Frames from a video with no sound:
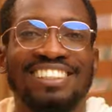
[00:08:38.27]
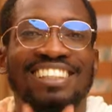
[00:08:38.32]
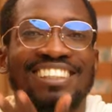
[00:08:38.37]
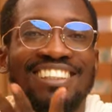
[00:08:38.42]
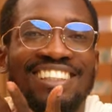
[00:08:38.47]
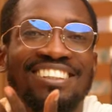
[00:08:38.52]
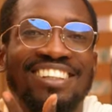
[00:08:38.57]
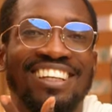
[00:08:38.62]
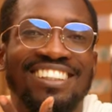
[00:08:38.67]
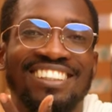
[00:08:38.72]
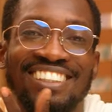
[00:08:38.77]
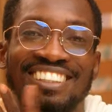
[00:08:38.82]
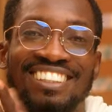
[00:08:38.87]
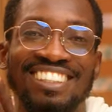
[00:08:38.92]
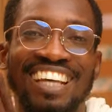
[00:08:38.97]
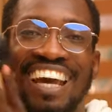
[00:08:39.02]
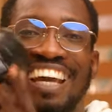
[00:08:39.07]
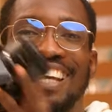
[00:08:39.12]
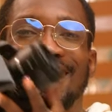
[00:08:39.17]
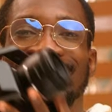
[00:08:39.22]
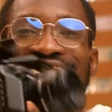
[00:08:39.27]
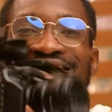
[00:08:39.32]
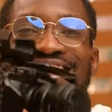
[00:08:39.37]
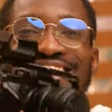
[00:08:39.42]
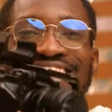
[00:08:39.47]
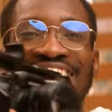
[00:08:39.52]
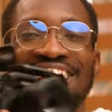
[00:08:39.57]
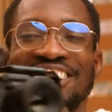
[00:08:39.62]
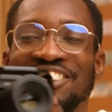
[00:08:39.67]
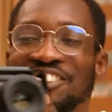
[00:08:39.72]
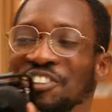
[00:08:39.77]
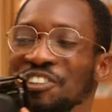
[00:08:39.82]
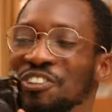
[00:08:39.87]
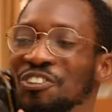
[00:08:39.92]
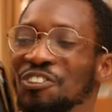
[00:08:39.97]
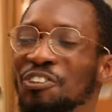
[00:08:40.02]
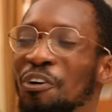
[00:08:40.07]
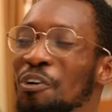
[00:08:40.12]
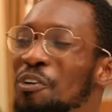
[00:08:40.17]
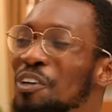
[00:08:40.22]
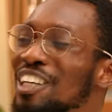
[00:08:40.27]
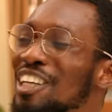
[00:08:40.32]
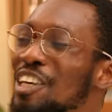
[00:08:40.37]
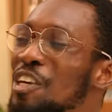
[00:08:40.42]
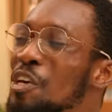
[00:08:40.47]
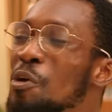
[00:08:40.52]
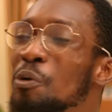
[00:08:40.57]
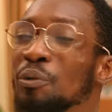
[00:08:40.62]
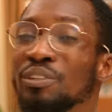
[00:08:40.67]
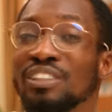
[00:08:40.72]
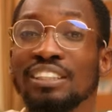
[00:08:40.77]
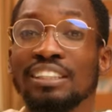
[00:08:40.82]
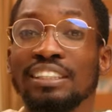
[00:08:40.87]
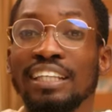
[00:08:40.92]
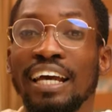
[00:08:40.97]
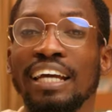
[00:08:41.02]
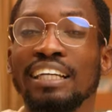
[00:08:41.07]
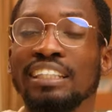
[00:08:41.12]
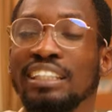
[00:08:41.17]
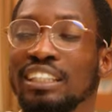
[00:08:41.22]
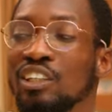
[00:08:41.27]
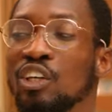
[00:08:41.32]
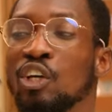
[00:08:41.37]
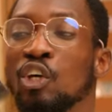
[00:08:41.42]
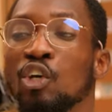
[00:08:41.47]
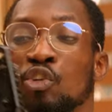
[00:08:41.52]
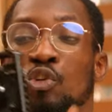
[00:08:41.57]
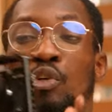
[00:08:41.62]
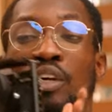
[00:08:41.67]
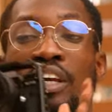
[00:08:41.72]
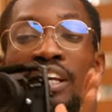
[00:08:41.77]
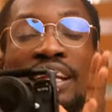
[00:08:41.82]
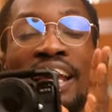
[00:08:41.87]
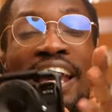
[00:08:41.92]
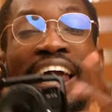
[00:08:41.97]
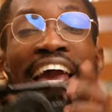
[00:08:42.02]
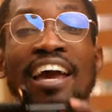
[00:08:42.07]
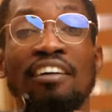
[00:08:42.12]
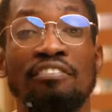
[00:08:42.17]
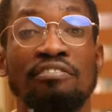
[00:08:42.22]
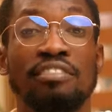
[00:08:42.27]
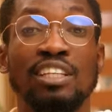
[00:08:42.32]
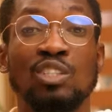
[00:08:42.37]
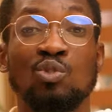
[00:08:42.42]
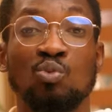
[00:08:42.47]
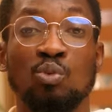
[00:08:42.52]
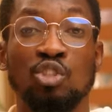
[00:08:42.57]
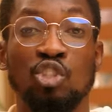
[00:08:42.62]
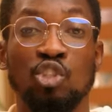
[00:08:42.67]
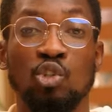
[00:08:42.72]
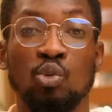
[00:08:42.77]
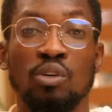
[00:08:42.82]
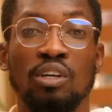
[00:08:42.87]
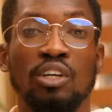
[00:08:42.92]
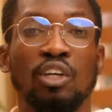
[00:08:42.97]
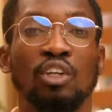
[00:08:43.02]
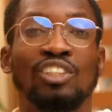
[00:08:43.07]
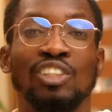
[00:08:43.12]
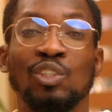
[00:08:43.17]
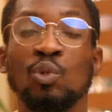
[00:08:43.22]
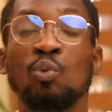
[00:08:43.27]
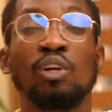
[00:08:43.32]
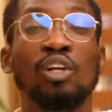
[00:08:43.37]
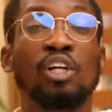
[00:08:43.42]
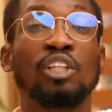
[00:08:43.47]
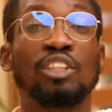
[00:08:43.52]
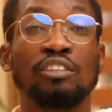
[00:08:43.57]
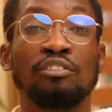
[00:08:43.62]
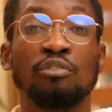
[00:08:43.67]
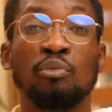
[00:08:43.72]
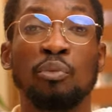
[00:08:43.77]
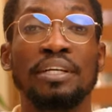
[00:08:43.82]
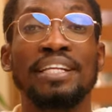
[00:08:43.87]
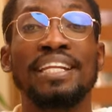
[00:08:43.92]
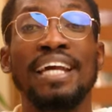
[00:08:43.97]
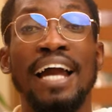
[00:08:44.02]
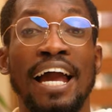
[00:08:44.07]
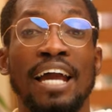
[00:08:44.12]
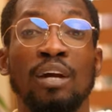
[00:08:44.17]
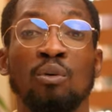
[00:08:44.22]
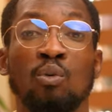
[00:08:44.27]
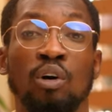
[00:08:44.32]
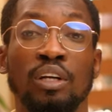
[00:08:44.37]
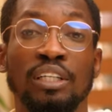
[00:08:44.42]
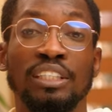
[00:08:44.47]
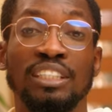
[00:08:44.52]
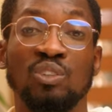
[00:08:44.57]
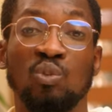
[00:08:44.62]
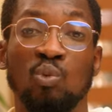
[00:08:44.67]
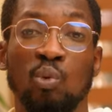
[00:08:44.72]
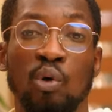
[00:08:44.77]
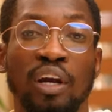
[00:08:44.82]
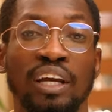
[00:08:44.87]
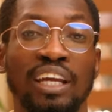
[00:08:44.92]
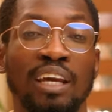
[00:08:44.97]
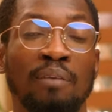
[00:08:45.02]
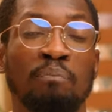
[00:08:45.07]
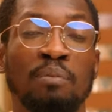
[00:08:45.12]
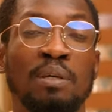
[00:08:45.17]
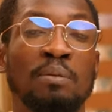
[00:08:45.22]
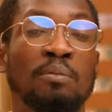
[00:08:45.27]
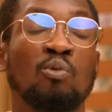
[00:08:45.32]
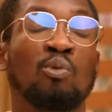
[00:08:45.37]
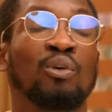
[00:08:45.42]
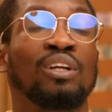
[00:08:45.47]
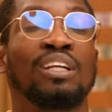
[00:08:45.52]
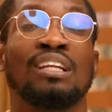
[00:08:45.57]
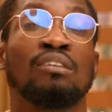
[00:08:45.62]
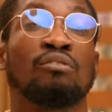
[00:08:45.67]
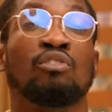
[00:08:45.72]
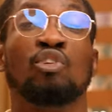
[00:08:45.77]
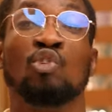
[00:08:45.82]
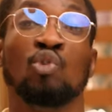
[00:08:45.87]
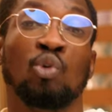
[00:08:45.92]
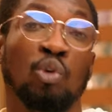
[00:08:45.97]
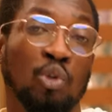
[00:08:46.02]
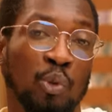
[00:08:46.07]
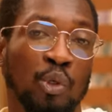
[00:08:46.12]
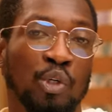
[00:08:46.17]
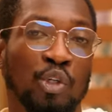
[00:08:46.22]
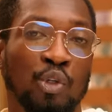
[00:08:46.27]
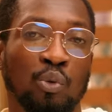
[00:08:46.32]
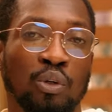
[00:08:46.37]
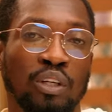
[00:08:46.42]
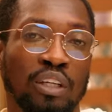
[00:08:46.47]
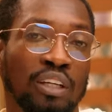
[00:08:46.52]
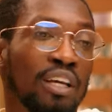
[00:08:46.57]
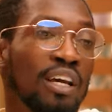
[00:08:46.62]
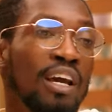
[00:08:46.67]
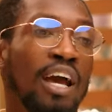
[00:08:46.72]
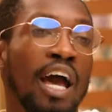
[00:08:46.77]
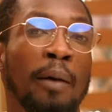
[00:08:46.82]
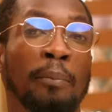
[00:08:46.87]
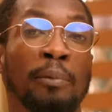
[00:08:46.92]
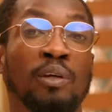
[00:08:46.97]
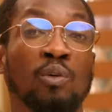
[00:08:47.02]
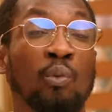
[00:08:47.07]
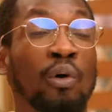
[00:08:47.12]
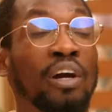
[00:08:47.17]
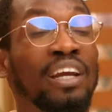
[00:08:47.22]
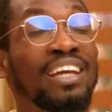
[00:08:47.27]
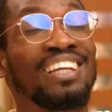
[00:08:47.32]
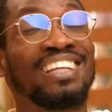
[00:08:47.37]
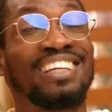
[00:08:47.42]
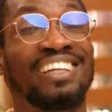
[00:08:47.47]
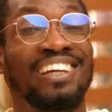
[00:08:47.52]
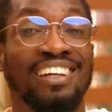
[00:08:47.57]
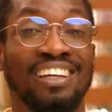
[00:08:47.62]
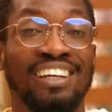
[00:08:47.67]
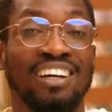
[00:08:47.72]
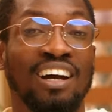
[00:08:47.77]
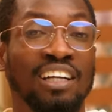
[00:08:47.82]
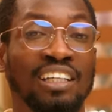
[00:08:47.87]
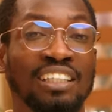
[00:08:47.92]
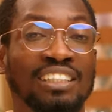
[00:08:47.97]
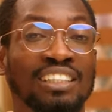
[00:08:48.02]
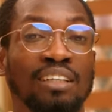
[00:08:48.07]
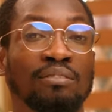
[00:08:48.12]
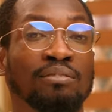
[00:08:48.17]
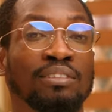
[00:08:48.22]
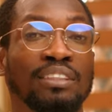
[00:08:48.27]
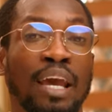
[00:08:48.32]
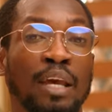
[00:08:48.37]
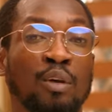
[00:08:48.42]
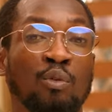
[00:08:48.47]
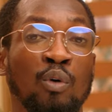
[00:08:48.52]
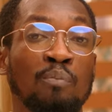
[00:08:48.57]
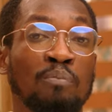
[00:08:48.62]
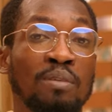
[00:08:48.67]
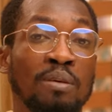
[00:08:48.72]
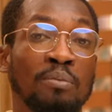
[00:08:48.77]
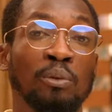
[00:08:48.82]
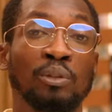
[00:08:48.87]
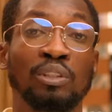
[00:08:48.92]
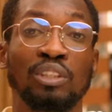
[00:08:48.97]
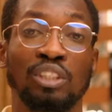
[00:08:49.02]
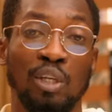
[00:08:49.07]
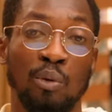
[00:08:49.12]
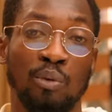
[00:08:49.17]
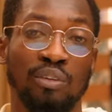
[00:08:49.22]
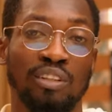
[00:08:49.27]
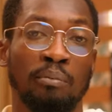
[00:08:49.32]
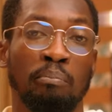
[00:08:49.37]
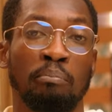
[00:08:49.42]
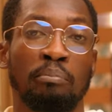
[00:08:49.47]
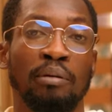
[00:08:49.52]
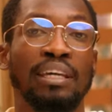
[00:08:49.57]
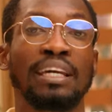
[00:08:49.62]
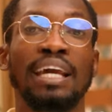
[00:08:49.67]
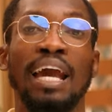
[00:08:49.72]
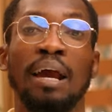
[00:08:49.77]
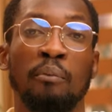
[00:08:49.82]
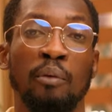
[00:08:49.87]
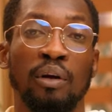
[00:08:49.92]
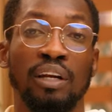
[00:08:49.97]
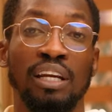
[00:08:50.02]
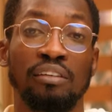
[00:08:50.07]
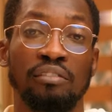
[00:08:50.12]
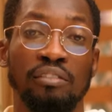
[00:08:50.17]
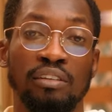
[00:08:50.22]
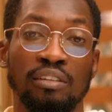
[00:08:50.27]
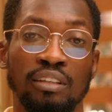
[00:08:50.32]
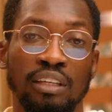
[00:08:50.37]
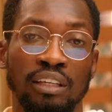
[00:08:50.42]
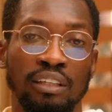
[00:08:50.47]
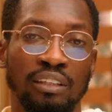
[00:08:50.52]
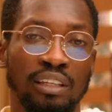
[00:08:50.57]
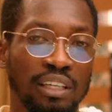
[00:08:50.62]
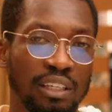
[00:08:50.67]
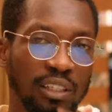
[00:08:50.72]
Just look at this guy. This guy is so cute and tiny. You can have this with you, do a lot of really high quality work, and people wouldn't even know you were doing it. I mean, working here in Ghana, sometimes when people see you with a big camera and everything,